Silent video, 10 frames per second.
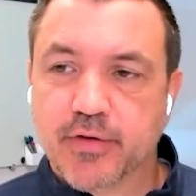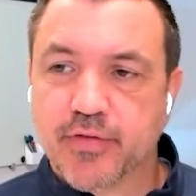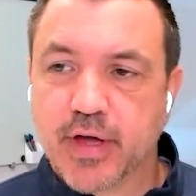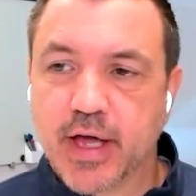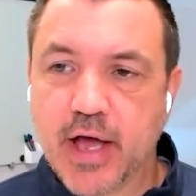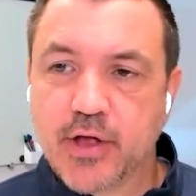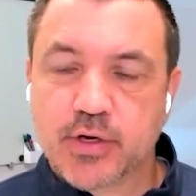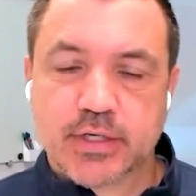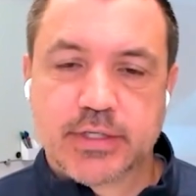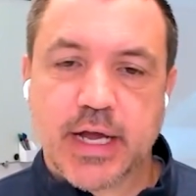of how
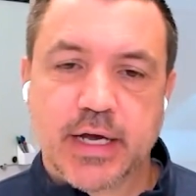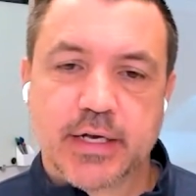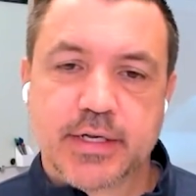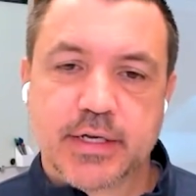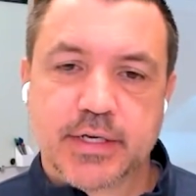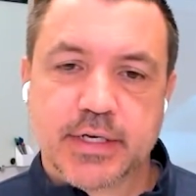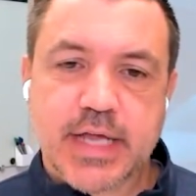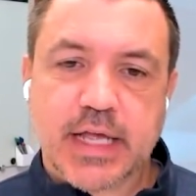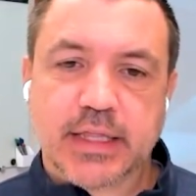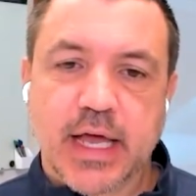you decided to
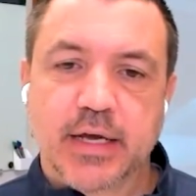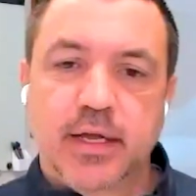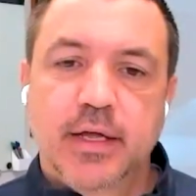take that